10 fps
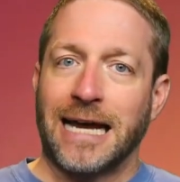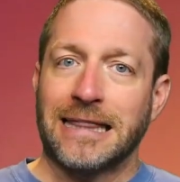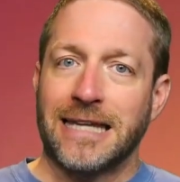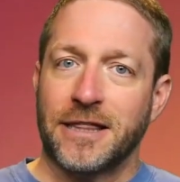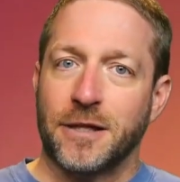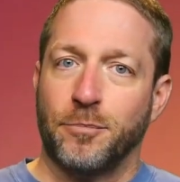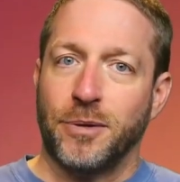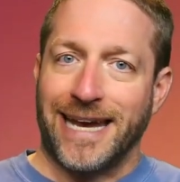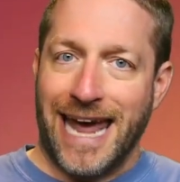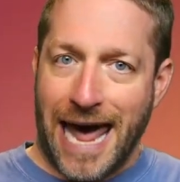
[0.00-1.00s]
I let the
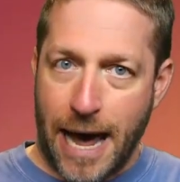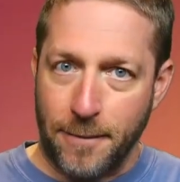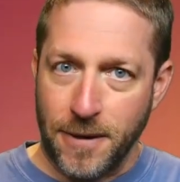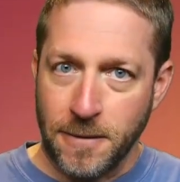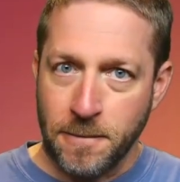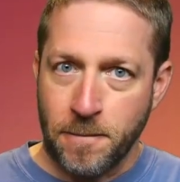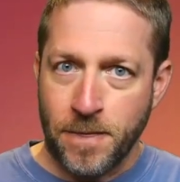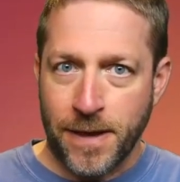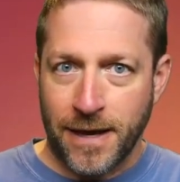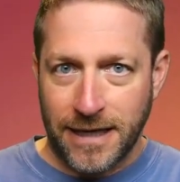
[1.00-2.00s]
play happen,
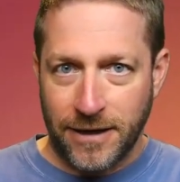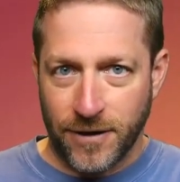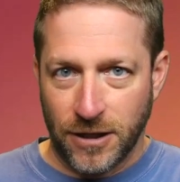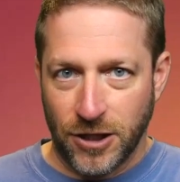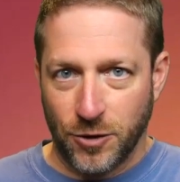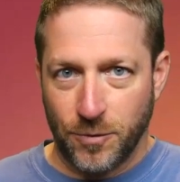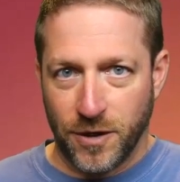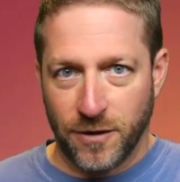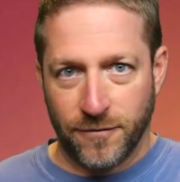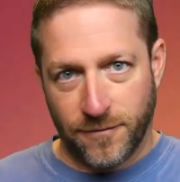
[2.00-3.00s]
give it a little
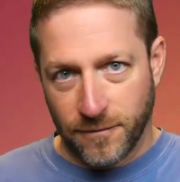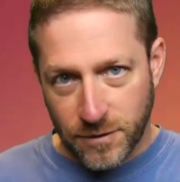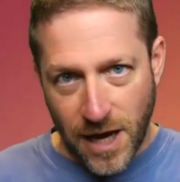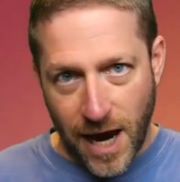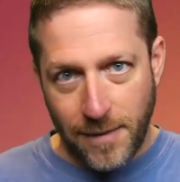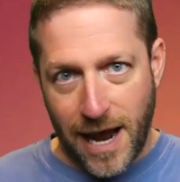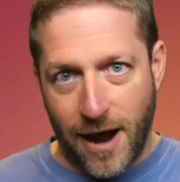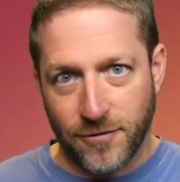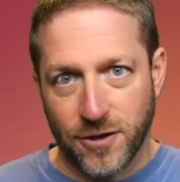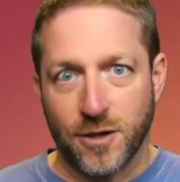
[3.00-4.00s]
bit of time
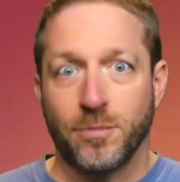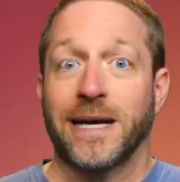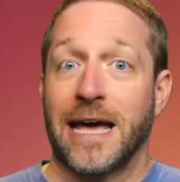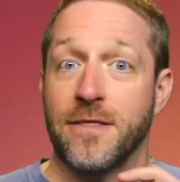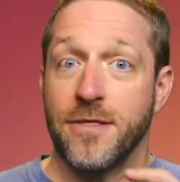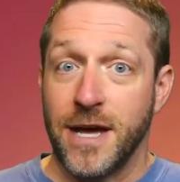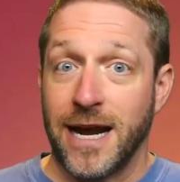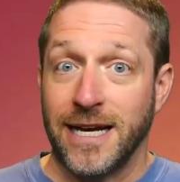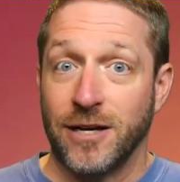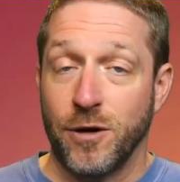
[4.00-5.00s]
after the play, and then
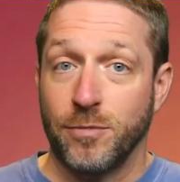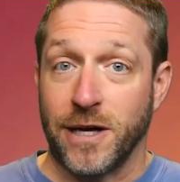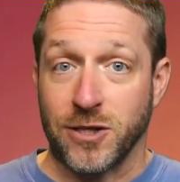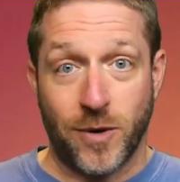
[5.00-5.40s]
I hit replay.